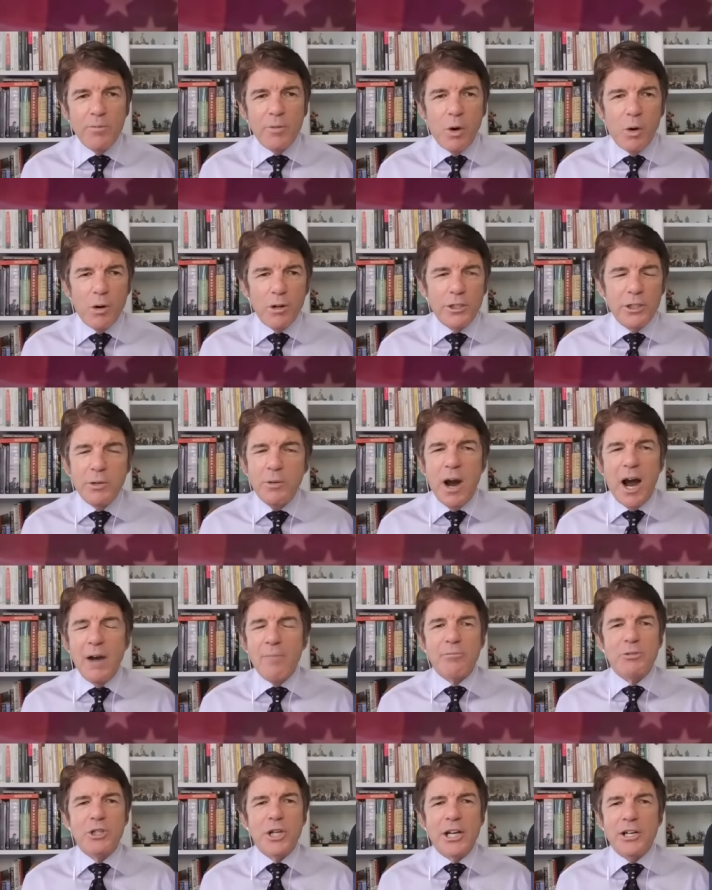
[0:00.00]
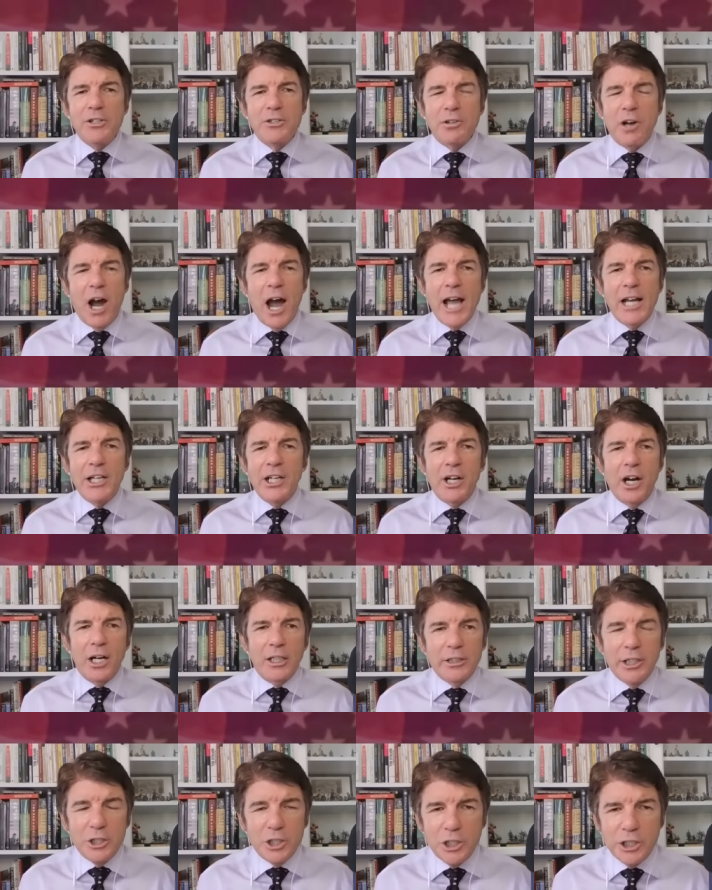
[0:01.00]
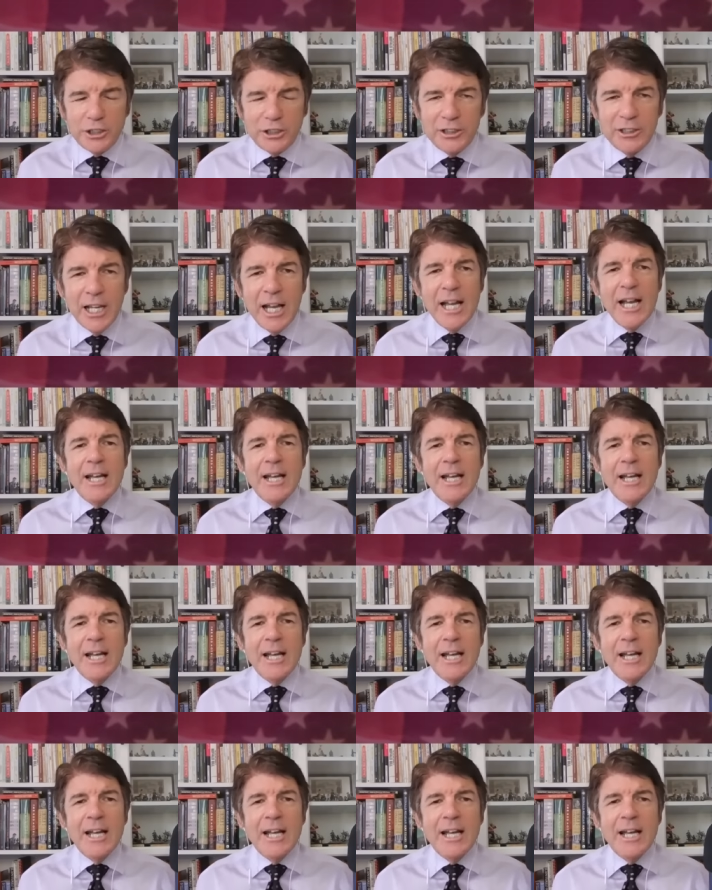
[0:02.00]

or to gender ideologists.